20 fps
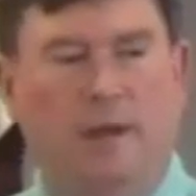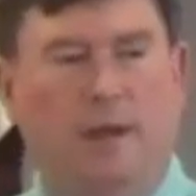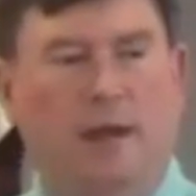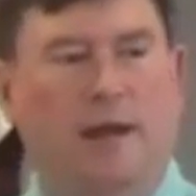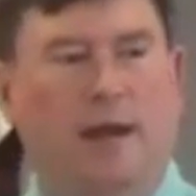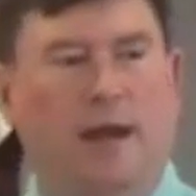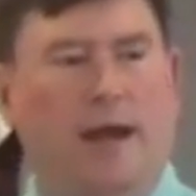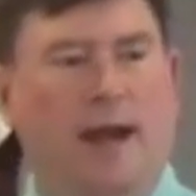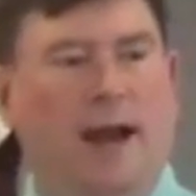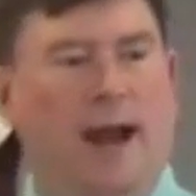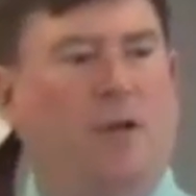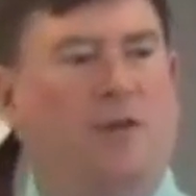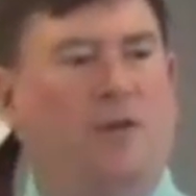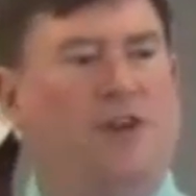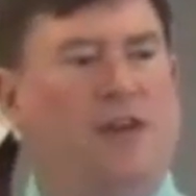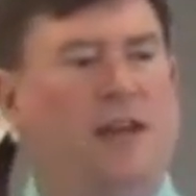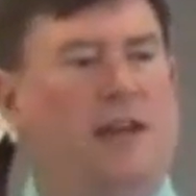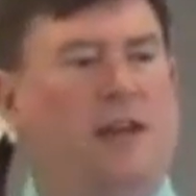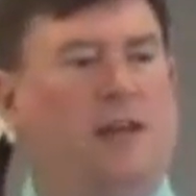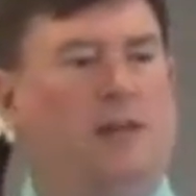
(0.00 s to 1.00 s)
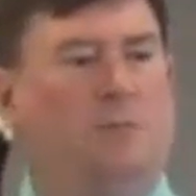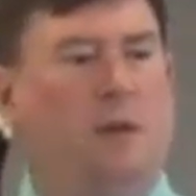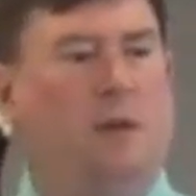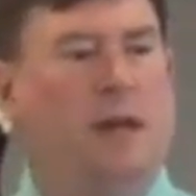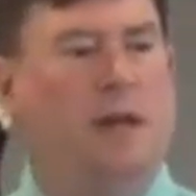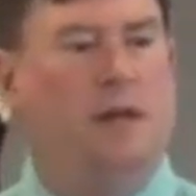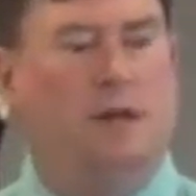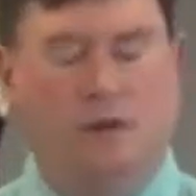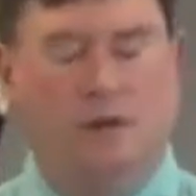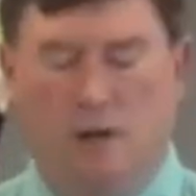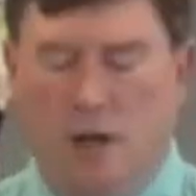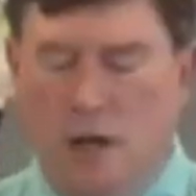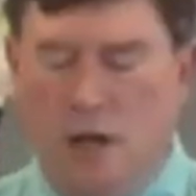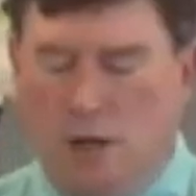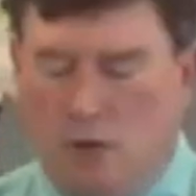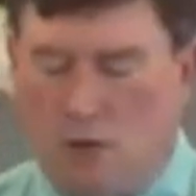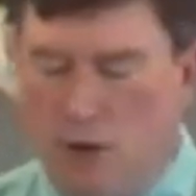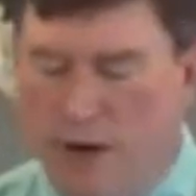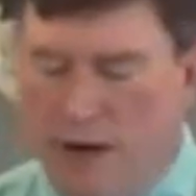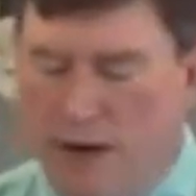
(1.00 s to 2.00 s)
And I don't think he's being
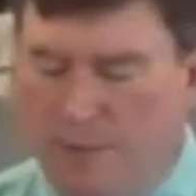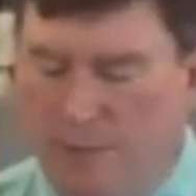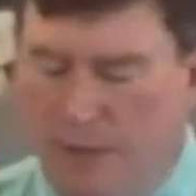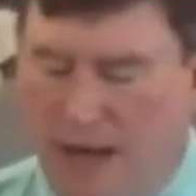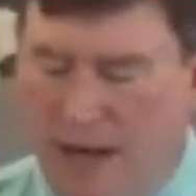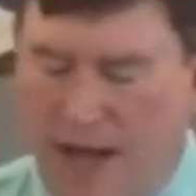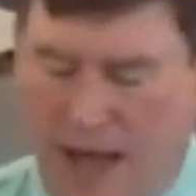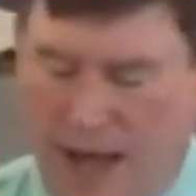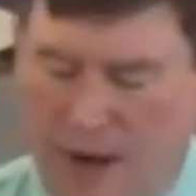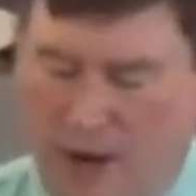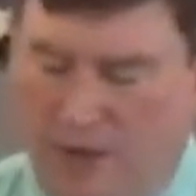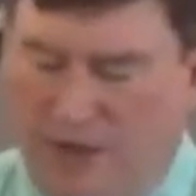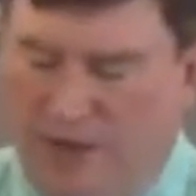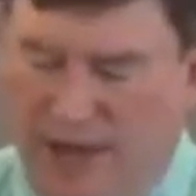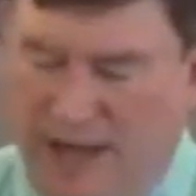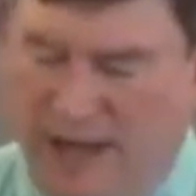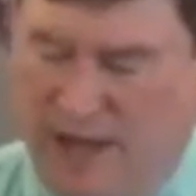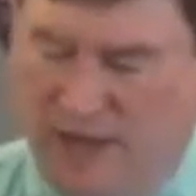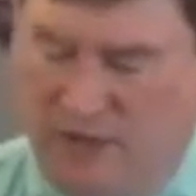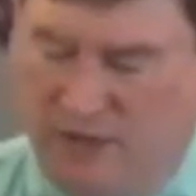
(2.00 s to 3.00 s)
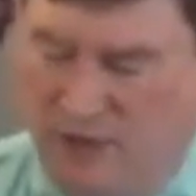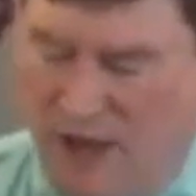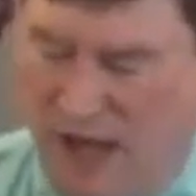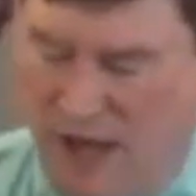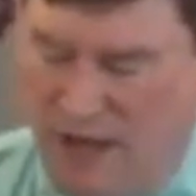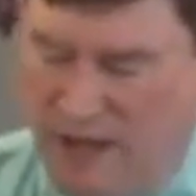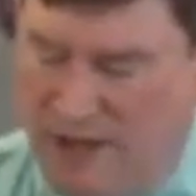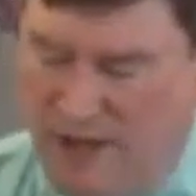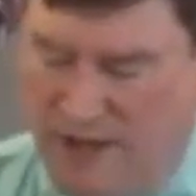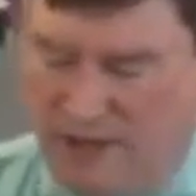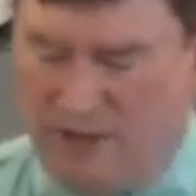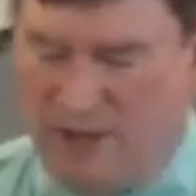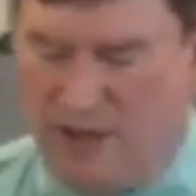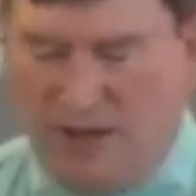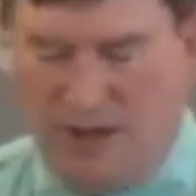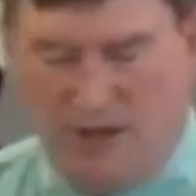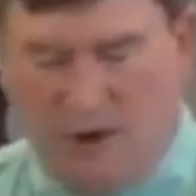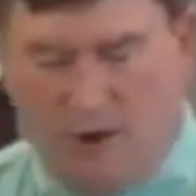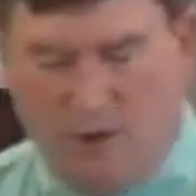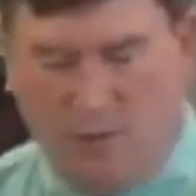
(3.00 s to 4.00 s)
creepy. I don't think he's telling us that,
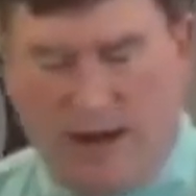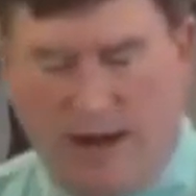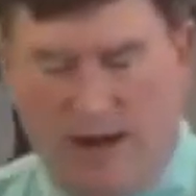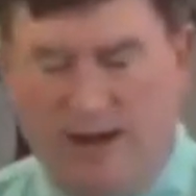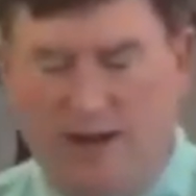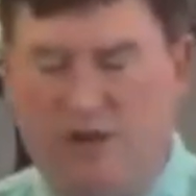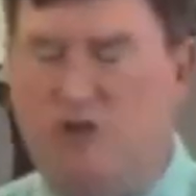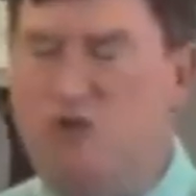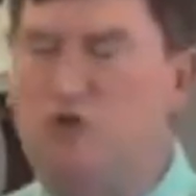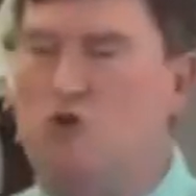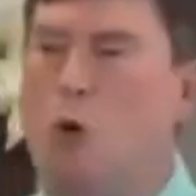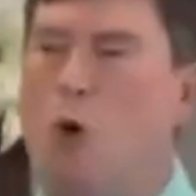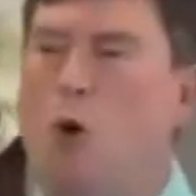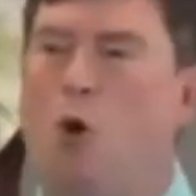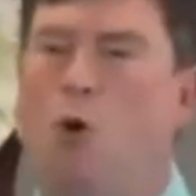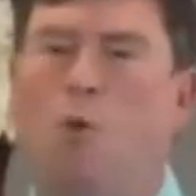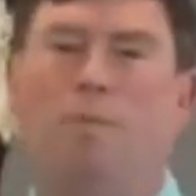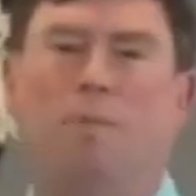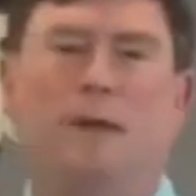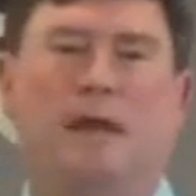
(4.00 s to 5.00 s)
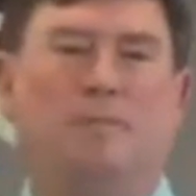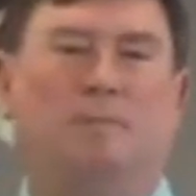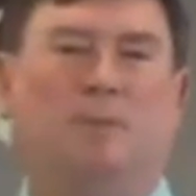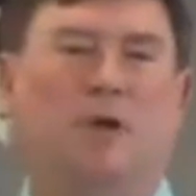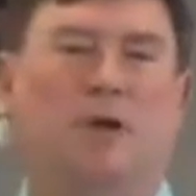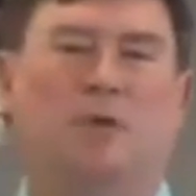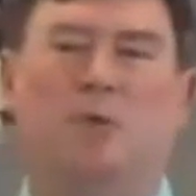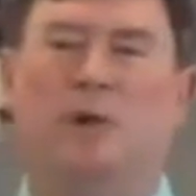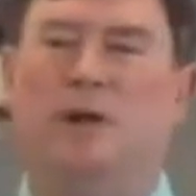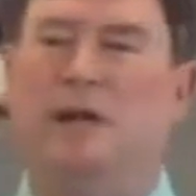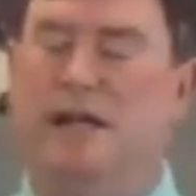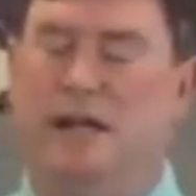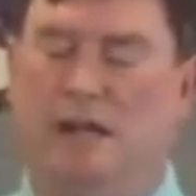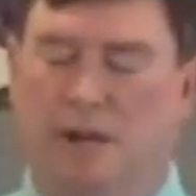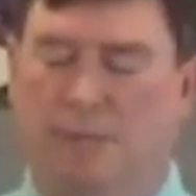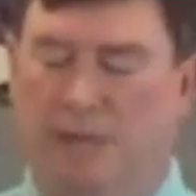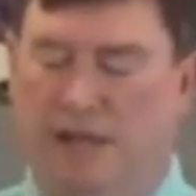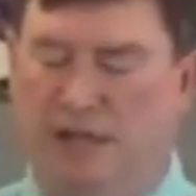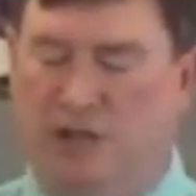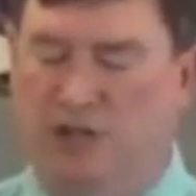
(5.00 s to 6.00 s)
you know, we need to troll people and we need to
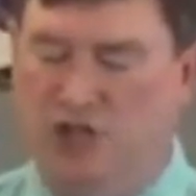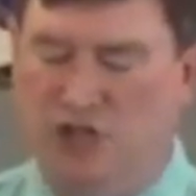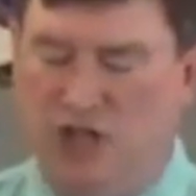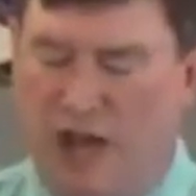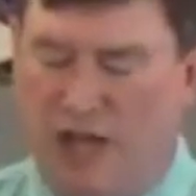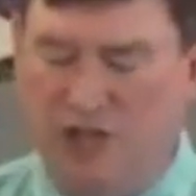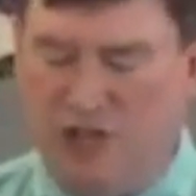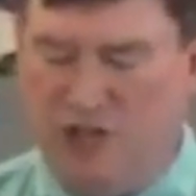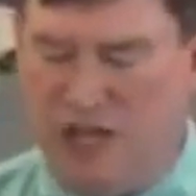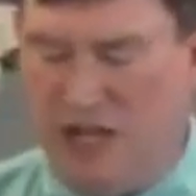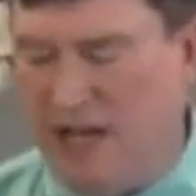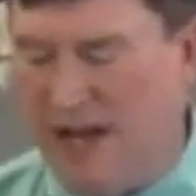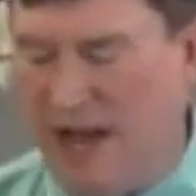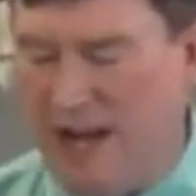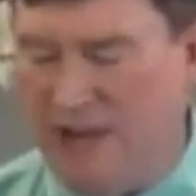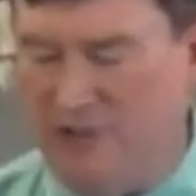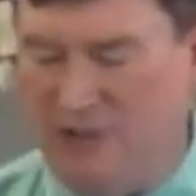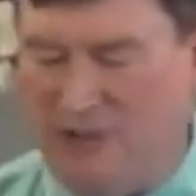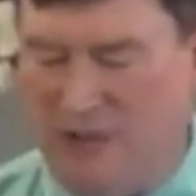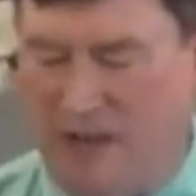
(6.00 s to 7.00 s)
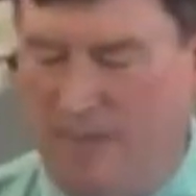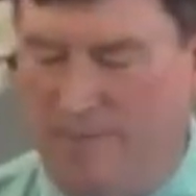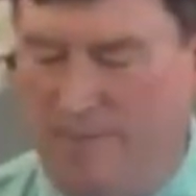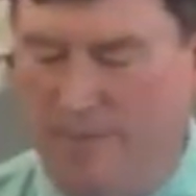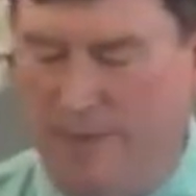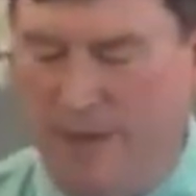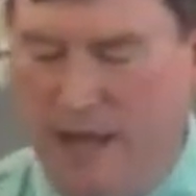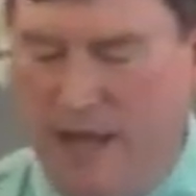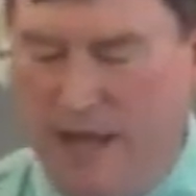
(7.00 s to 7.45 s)
be judgy against them.